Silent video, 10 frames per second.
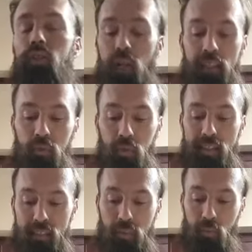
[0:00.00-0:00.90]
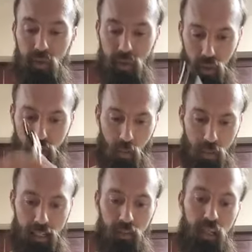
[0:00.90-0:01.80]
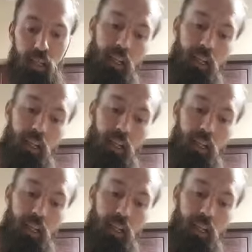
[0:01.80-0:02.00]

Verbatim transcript: So I think racism will start going down.